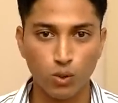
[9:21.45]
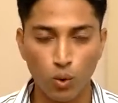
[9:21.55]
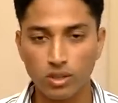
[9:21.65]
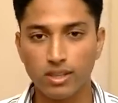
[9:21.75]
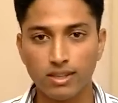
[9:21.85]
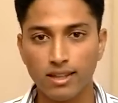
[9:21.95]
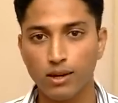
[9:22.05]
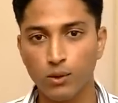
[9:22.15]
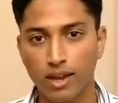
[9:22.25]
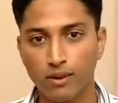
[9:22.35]
Don't think
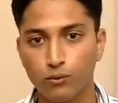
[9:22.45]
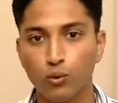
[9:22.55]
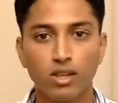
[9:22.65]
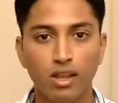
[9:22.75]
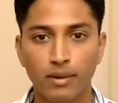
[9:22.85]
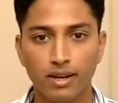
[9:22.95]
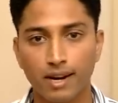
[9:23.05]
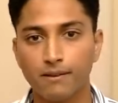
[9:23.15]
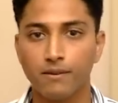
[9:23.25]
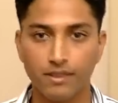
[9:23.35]
that you can fool them and
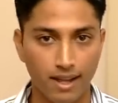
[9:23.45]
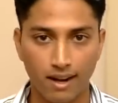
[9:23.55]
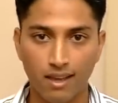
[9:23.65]
get away with that.